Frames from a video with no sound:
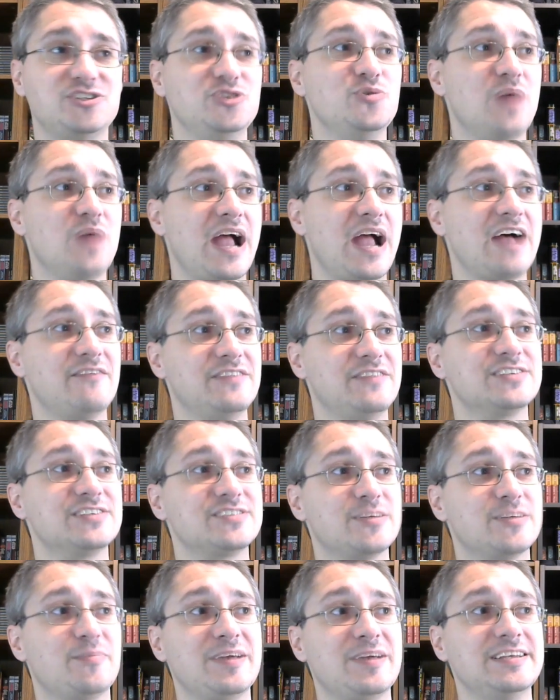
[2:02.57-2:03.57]
you have
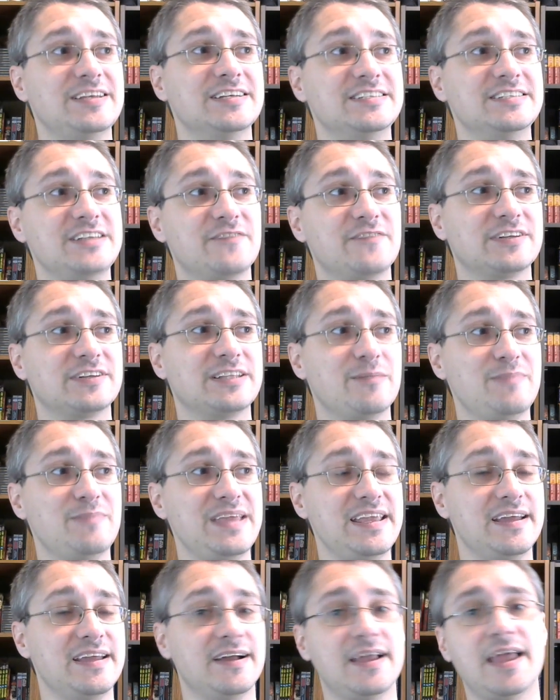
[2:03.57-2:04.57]
this opinion different than
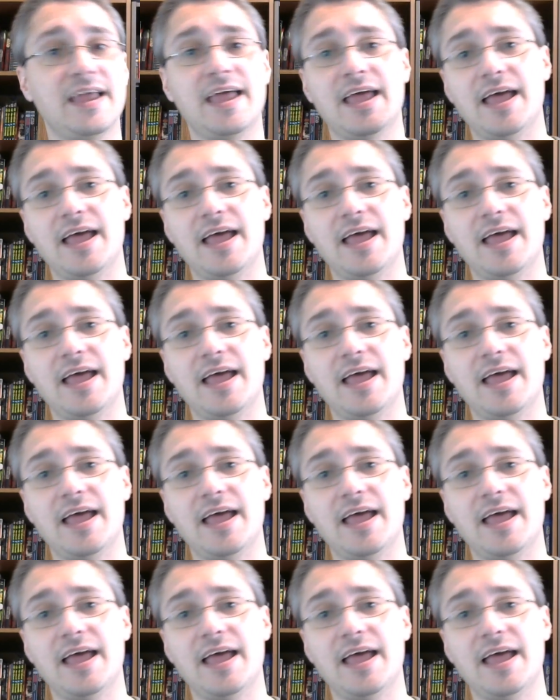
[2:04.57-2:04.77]
me,